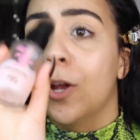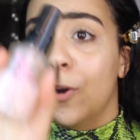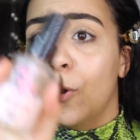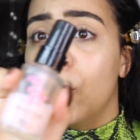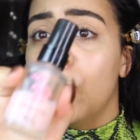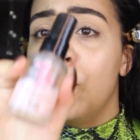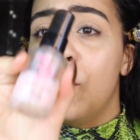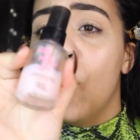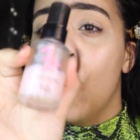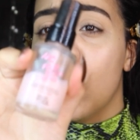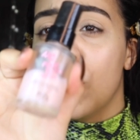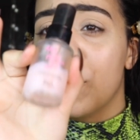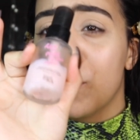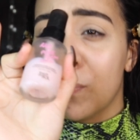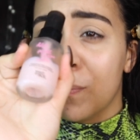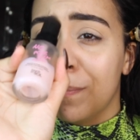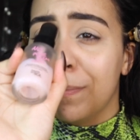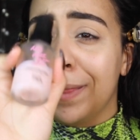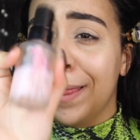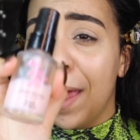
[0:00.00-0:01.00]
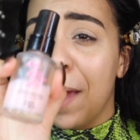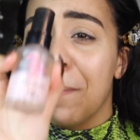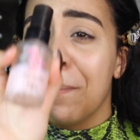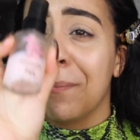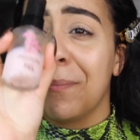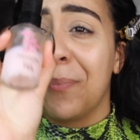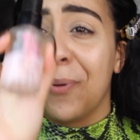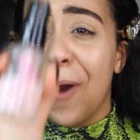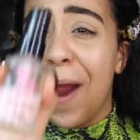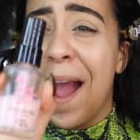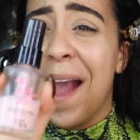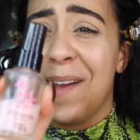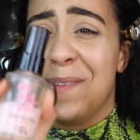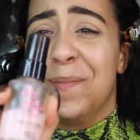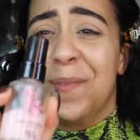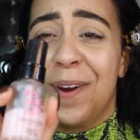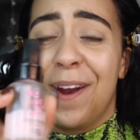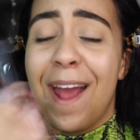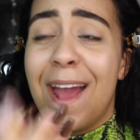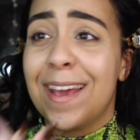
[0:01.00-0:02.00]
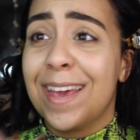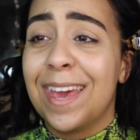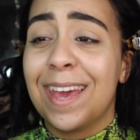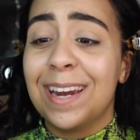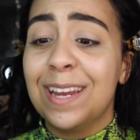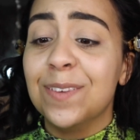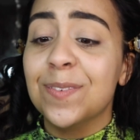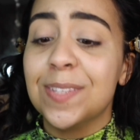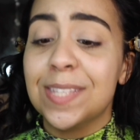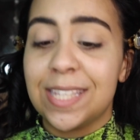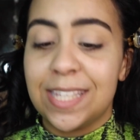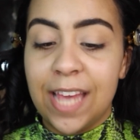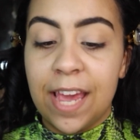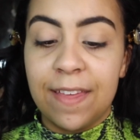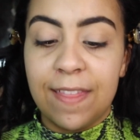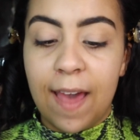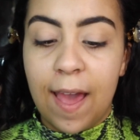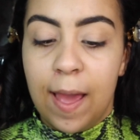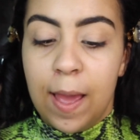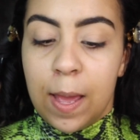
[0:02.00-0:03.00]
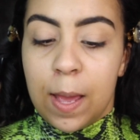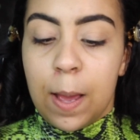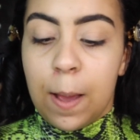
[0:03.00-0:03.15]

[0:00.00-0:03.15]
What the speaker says: No Poreblem primer, I can't even say that.